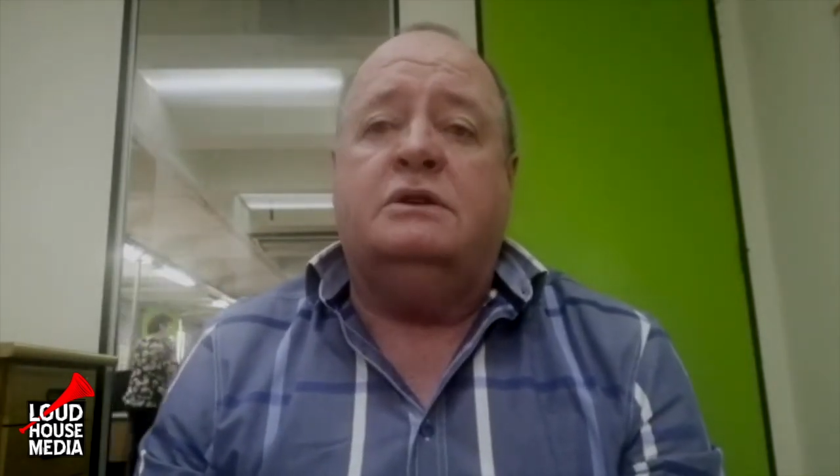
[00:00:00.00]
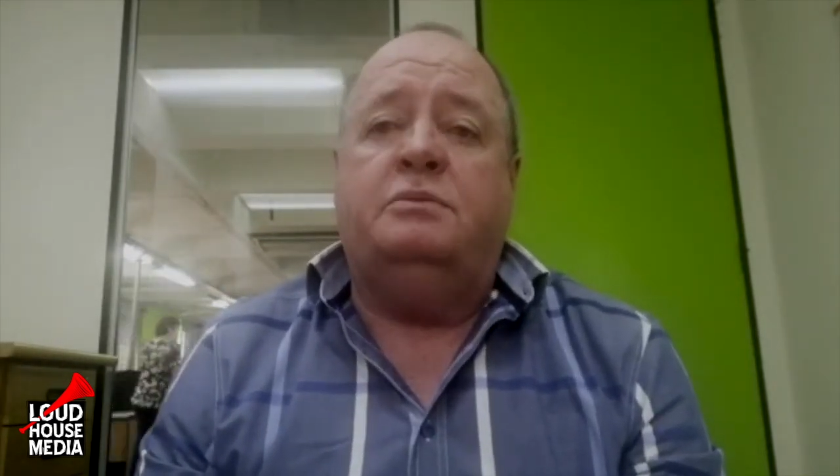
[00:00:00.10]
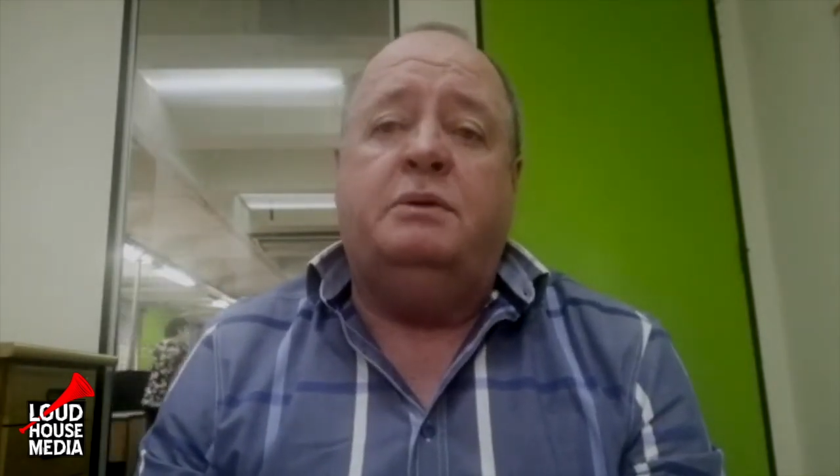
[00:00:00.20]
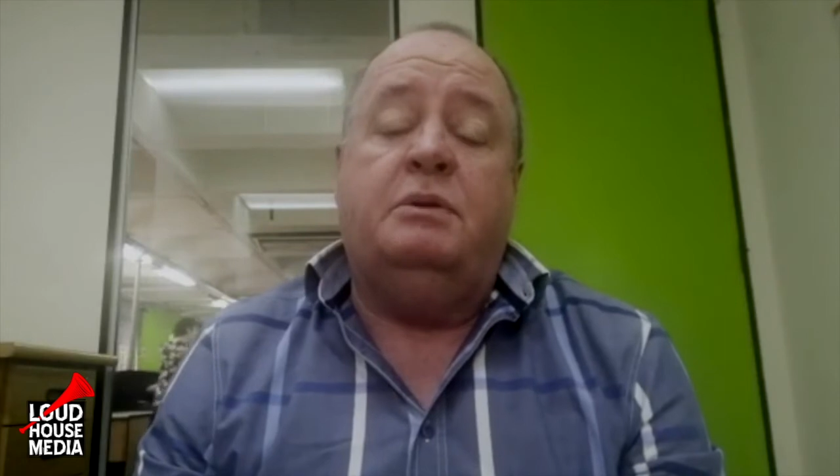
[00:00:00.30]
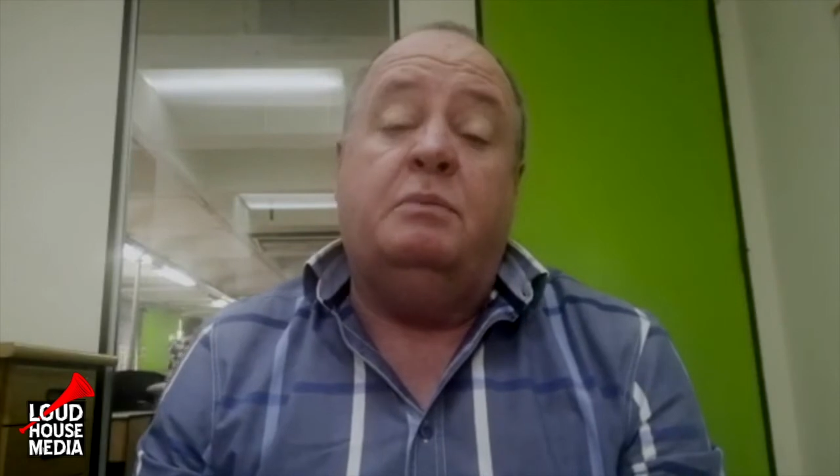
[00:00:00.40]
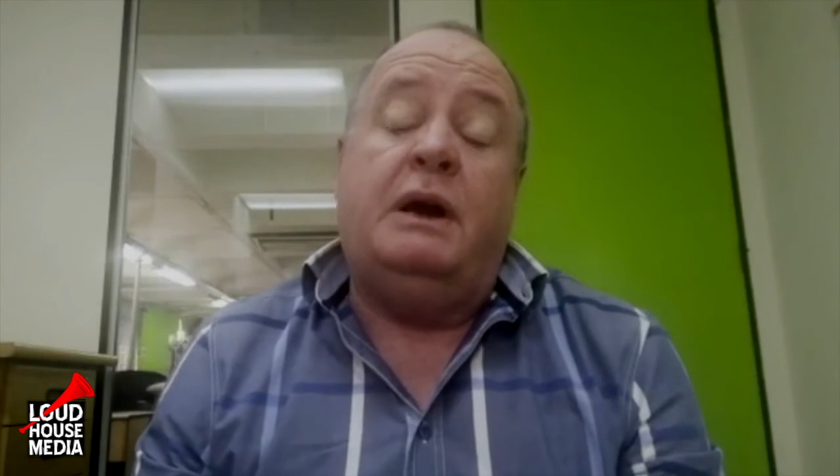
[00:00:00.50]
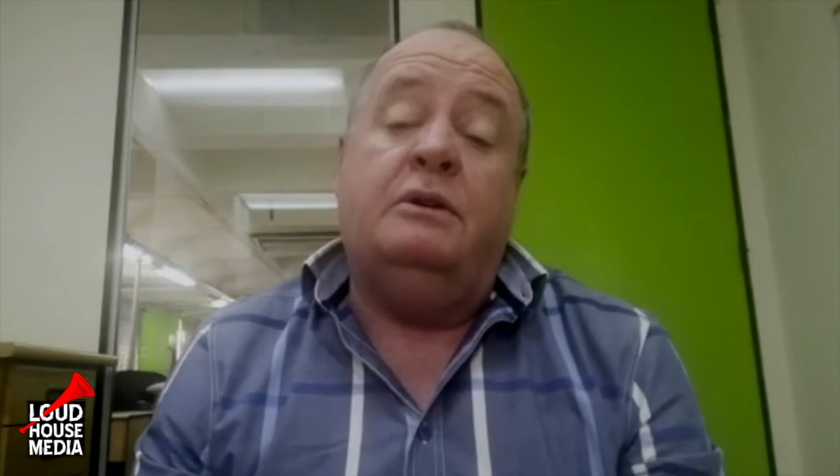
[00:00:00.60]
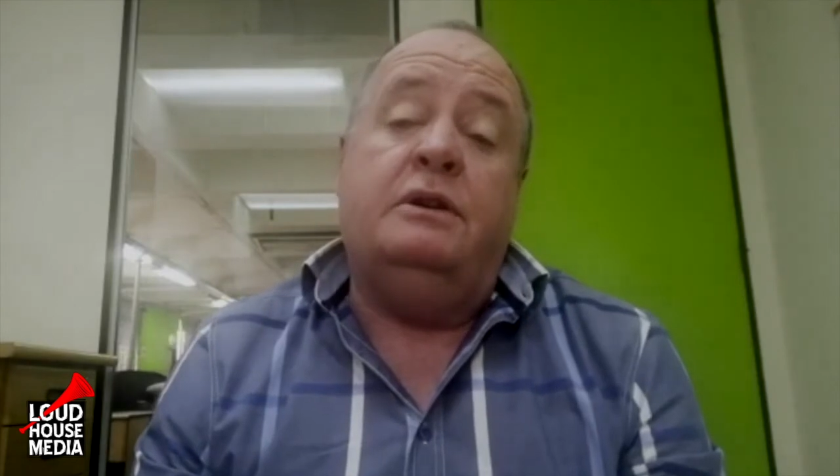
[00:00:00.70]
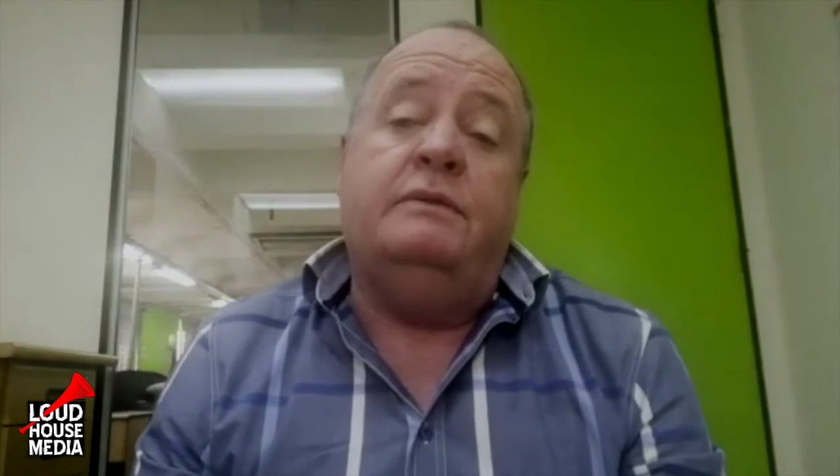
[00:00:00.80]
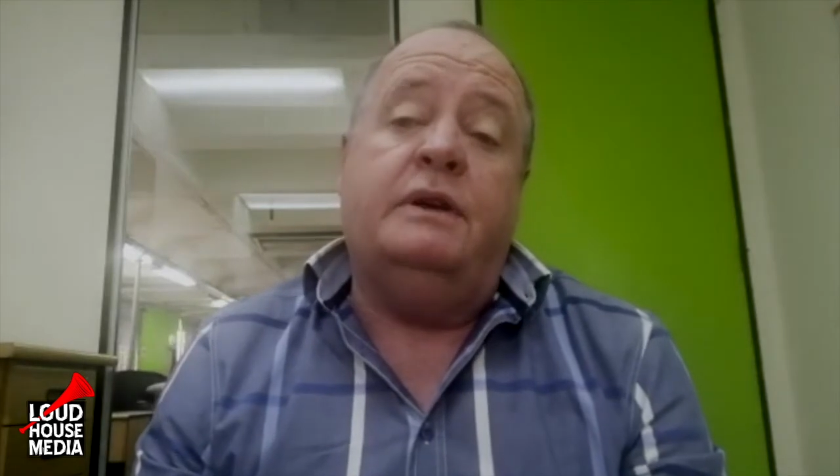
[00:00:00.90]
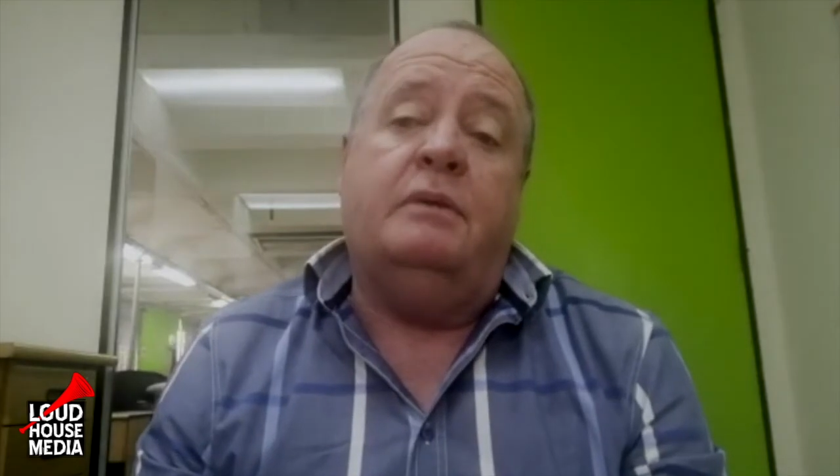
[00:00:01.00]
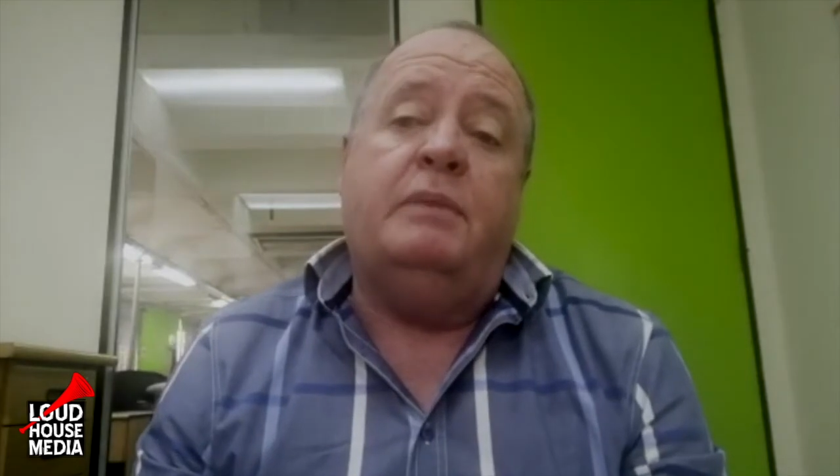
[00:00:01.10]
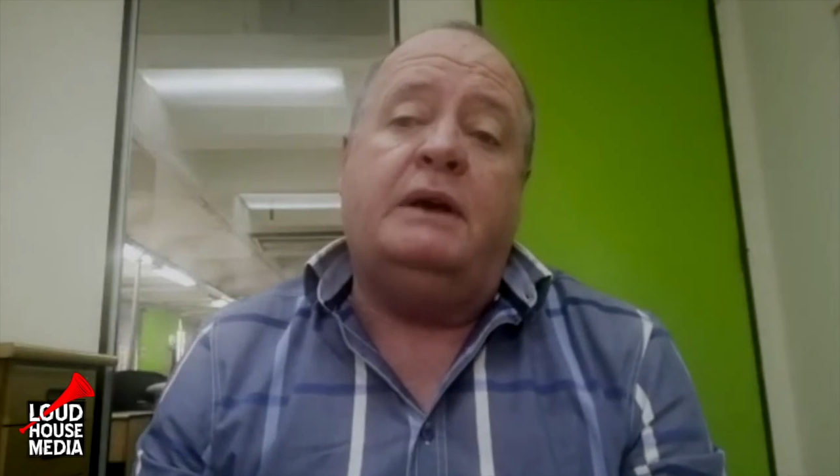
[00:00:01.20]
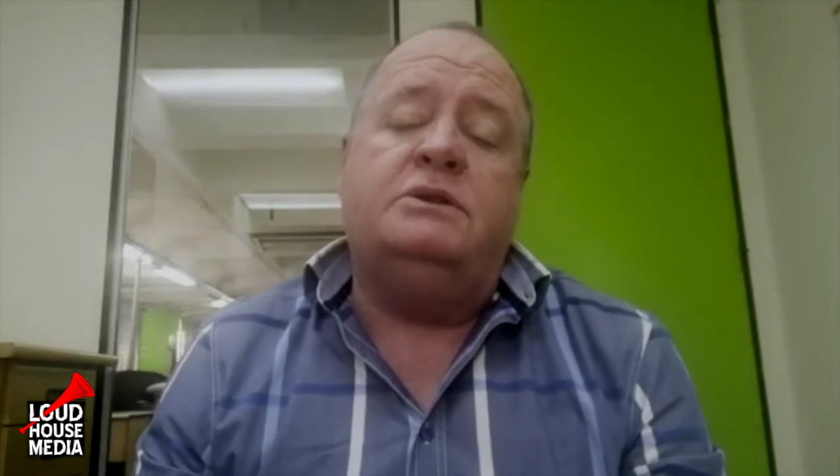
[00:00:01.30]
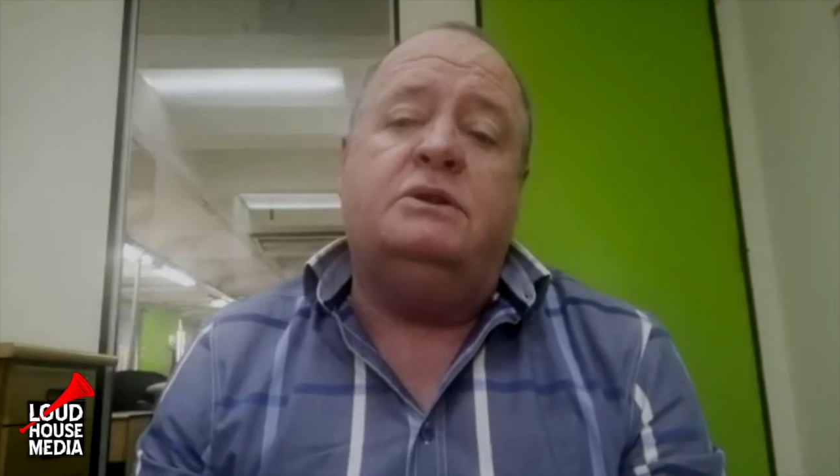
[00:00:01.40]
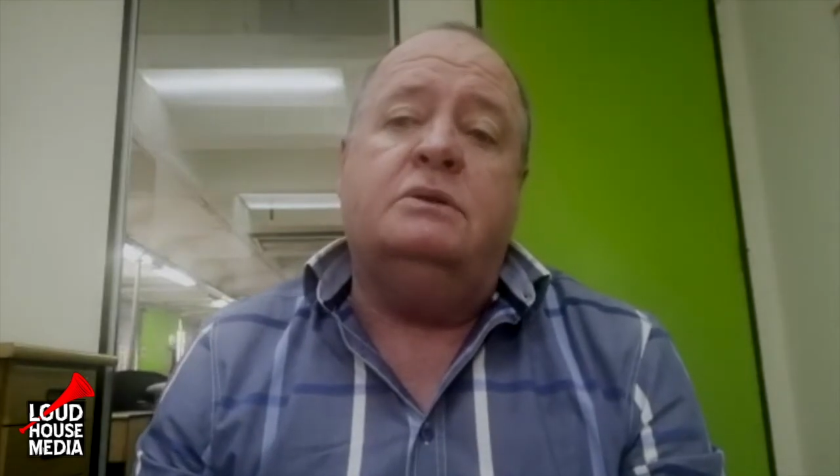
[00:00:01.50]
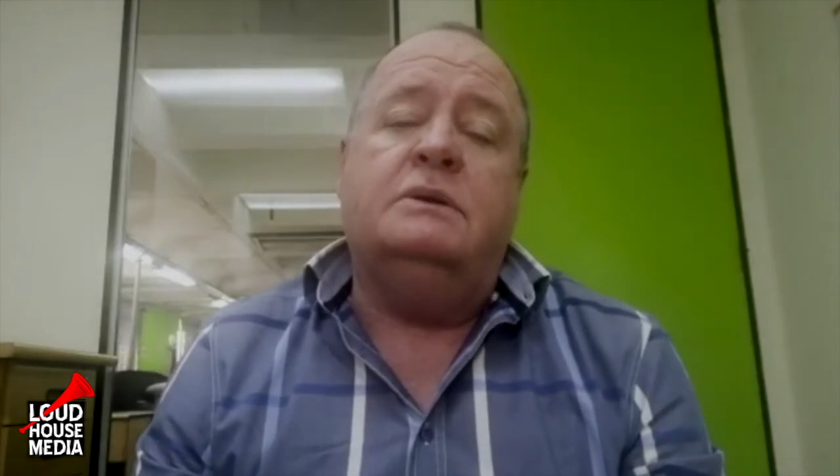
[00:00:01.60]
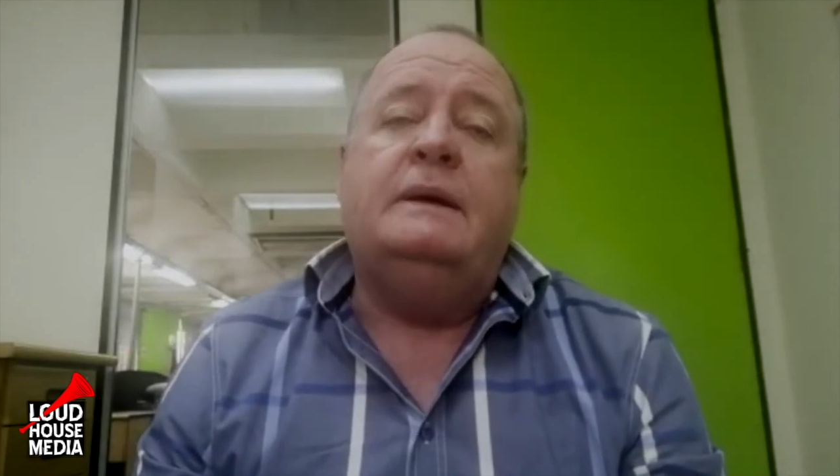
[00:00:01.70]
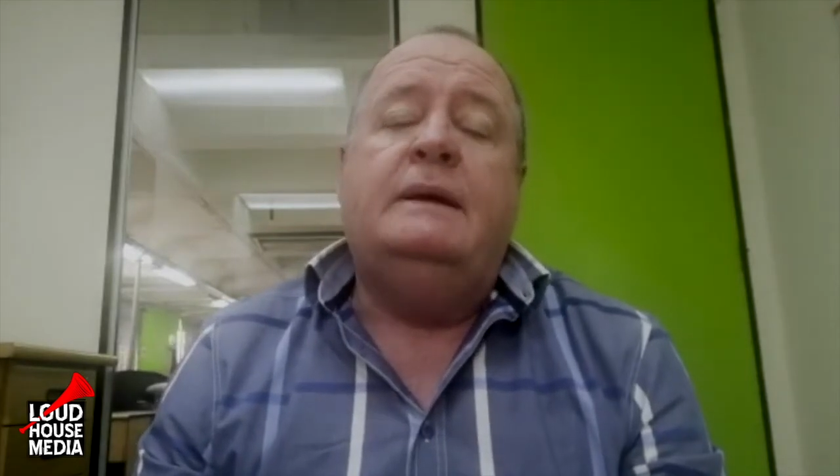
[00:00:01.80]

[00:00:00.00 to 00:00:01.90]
So people might not even come back to you.